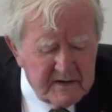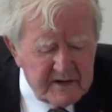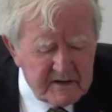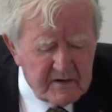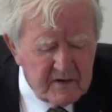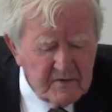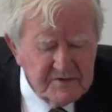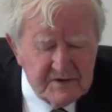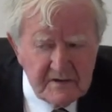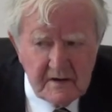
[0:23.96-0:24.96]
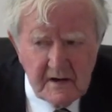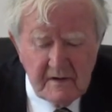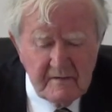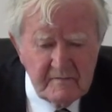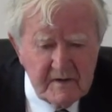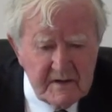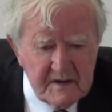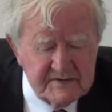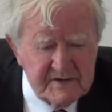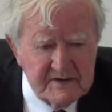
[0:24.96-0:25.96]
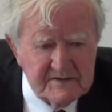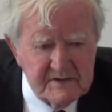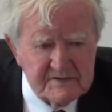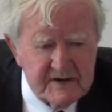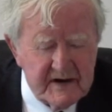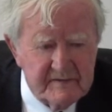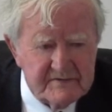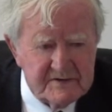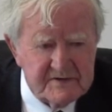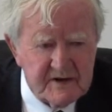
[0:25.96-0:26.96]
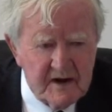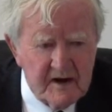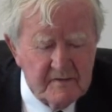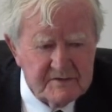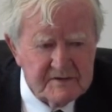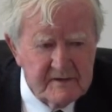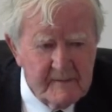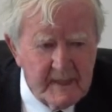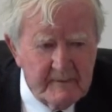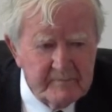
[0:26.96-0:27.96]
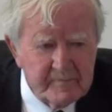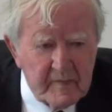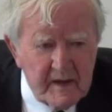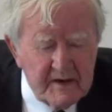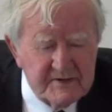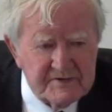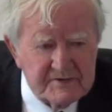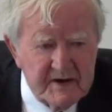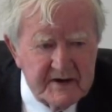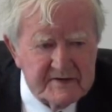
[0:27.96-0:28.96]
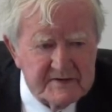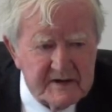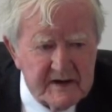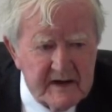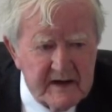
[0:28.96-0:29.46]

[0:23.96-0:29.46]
The closure of essential services always strikes